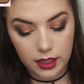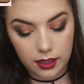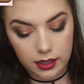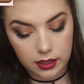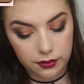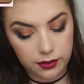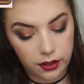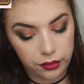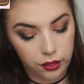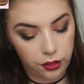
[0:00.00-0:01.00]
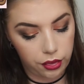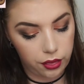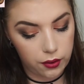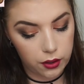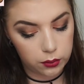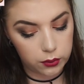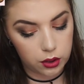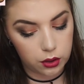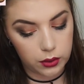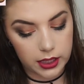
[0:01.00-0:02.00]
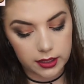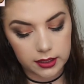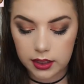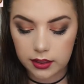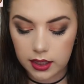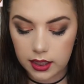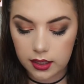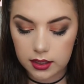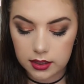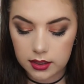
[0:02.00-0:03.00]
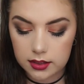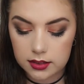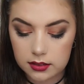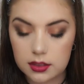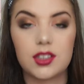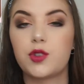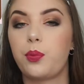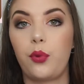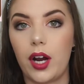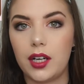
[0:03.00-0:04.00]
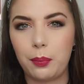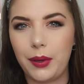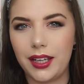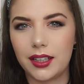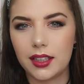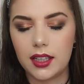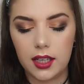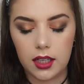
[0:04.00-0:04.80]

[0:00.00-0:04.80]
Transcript: have the third row and, and there is this bright pink